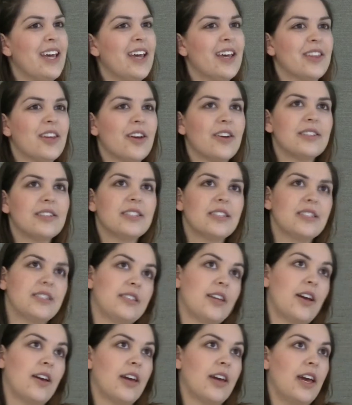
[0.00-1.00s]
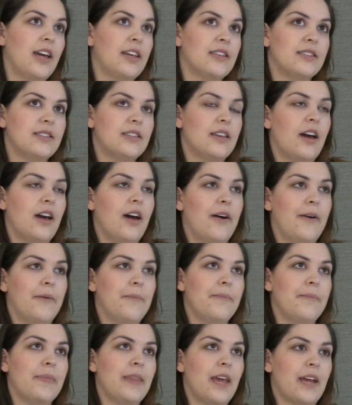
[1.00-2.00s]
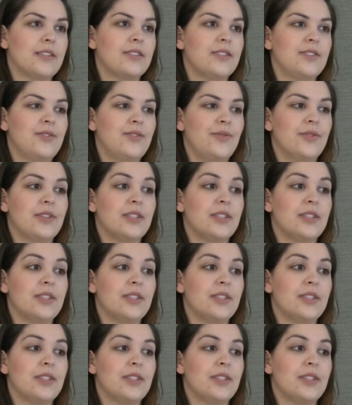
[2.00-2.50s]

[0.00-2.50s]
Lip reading: There is a staircase next to the